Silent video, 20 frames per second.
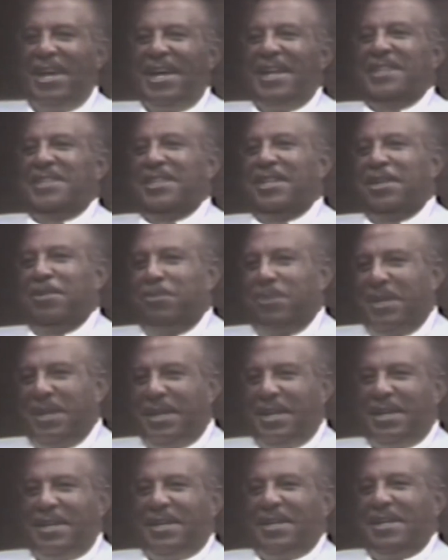Actually, when
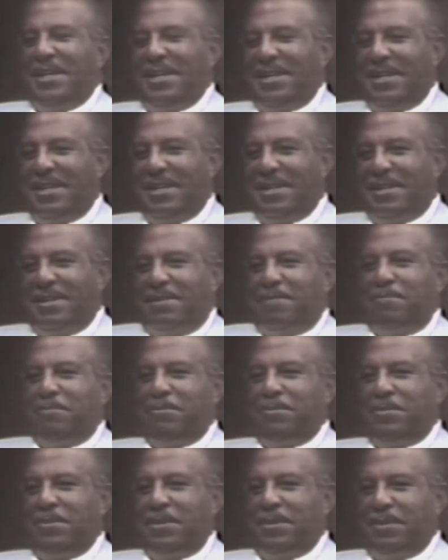I
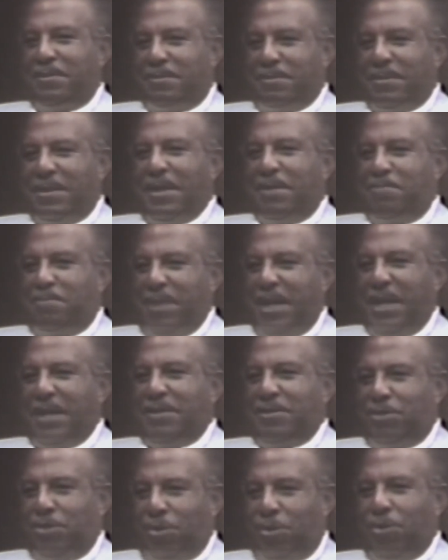got
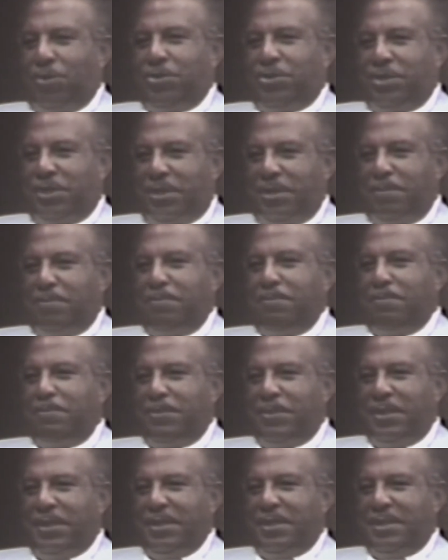back to Austin,
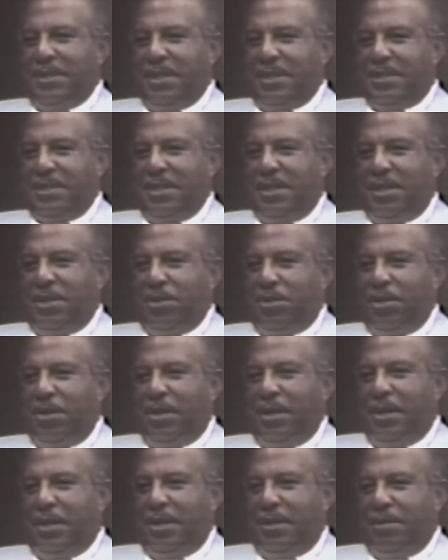as I stated
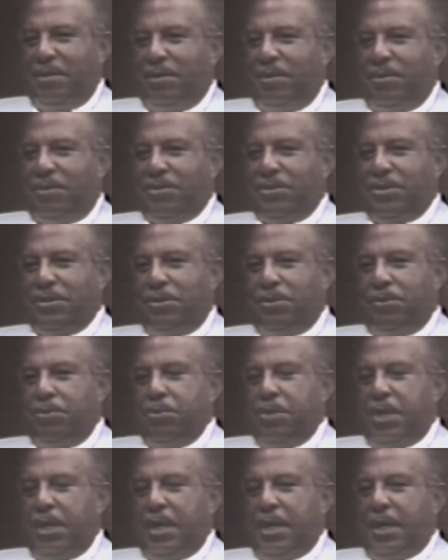earlier, also,
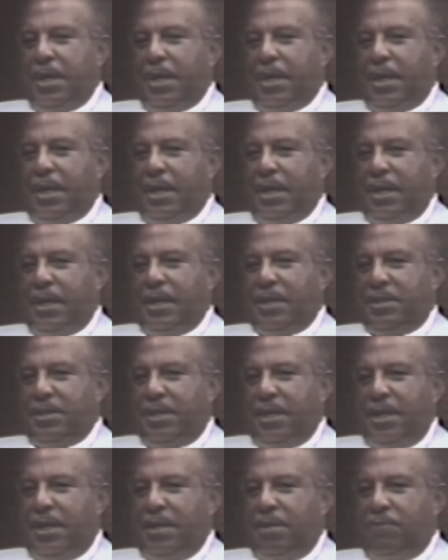I
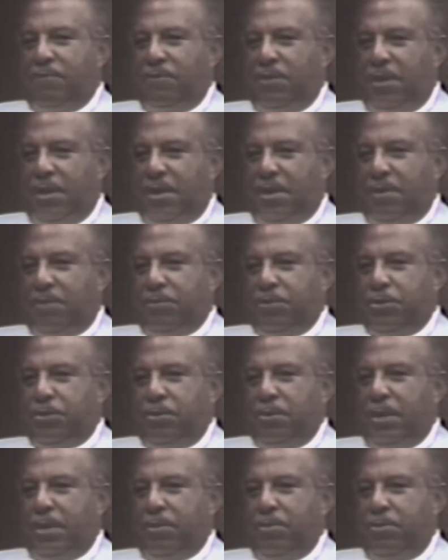stayed involved.
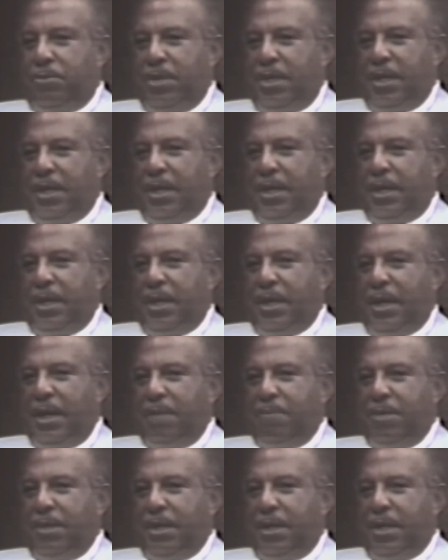So really,
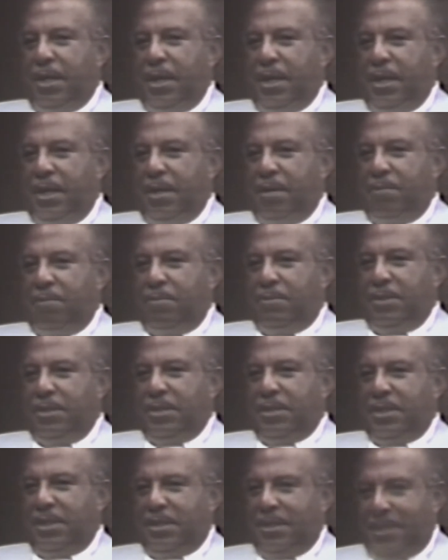I became,
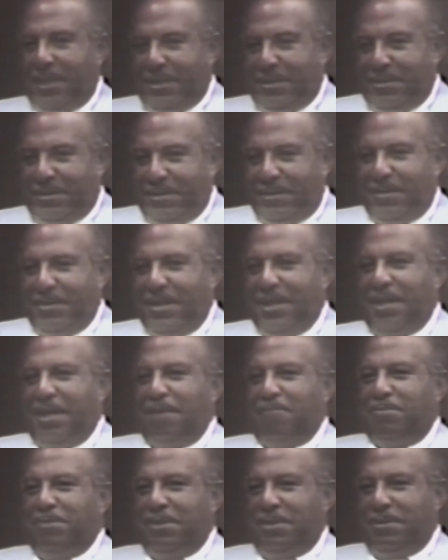this is to lead
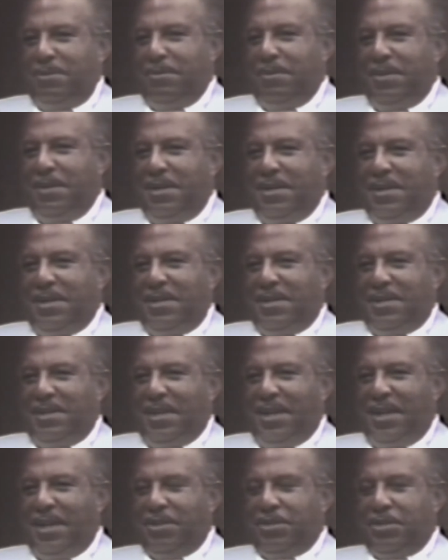up to
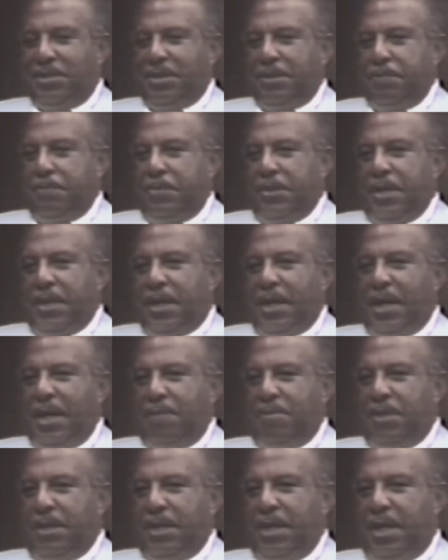the answer, I
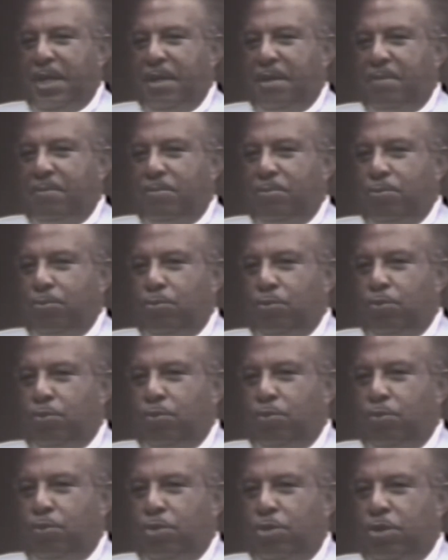became
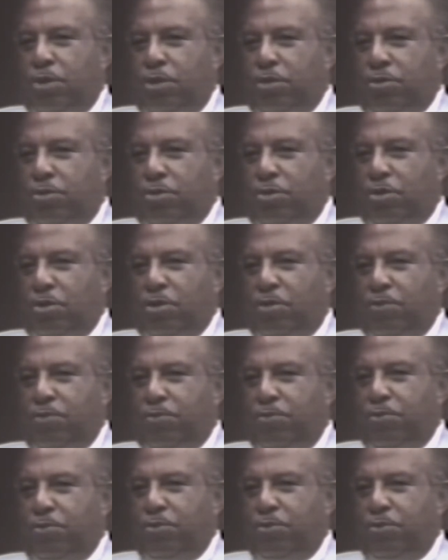one of